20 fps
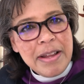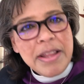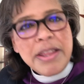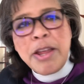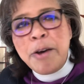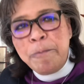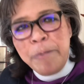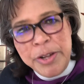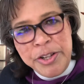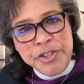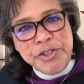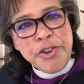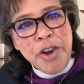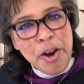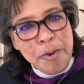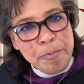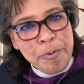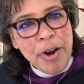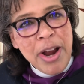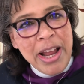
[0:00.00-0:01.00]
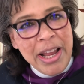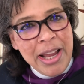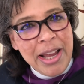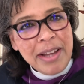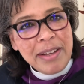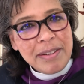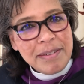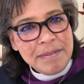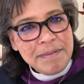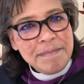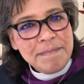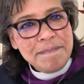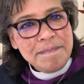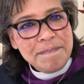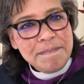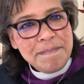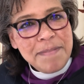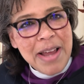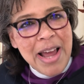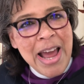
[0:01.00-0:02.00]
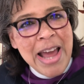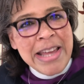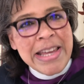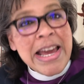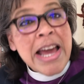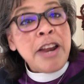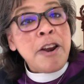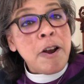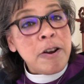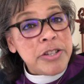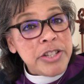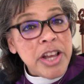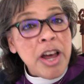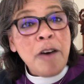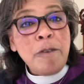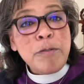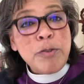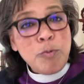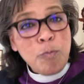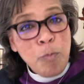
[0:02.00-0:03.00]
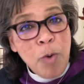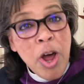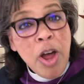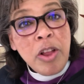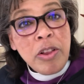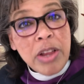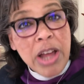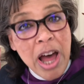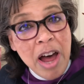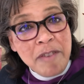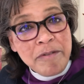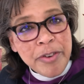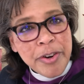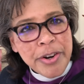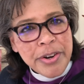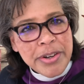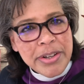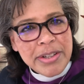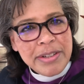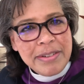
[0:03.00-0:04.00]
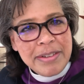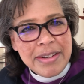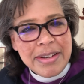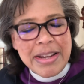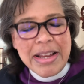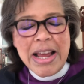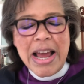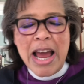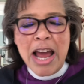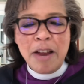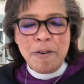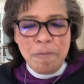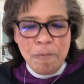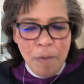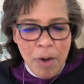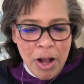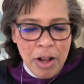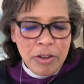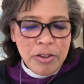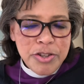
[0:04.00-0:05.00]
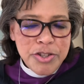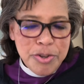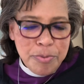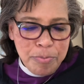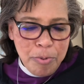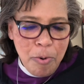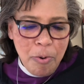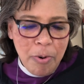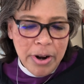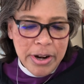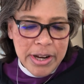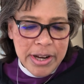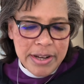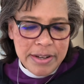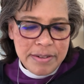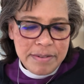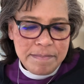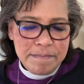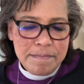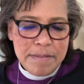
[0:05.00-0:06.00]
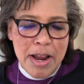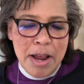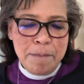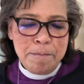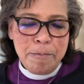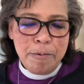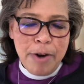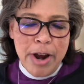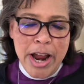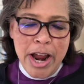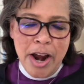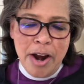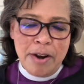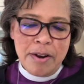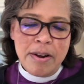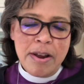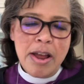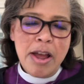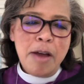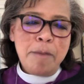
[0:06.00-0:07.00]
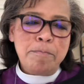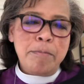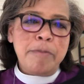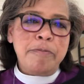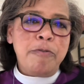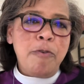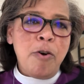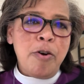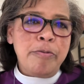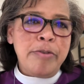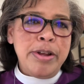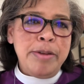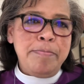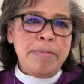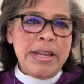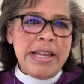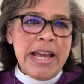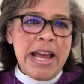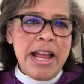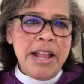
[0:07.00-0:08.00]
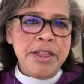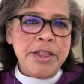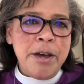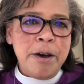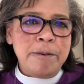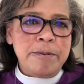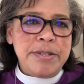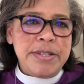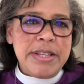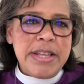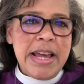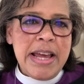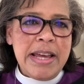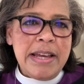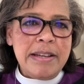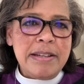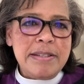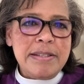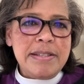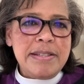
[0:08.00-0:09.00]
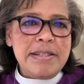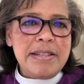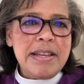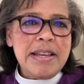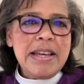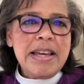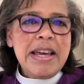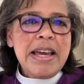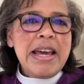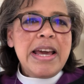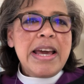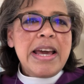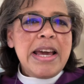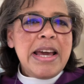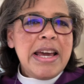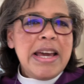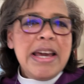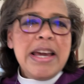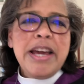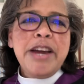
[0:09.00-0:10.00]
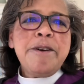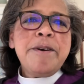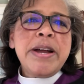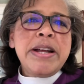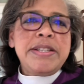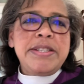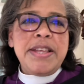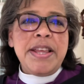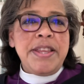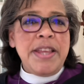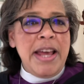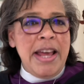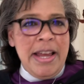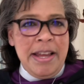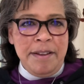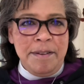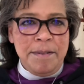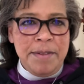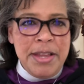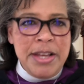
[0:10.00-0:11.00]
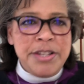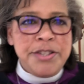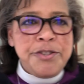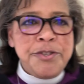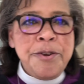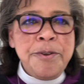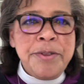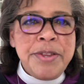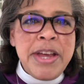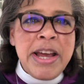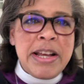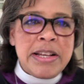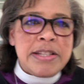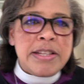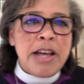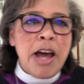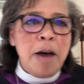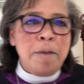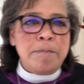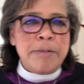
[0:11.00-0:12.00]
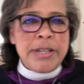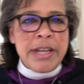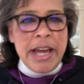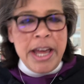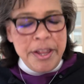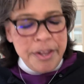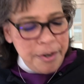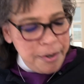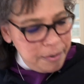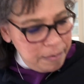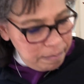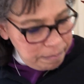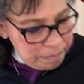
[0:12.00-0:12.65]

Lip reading: that we start praying and get ourselves well covered and well supported in prayer before we begin those things. Here is the thing. These two things come together.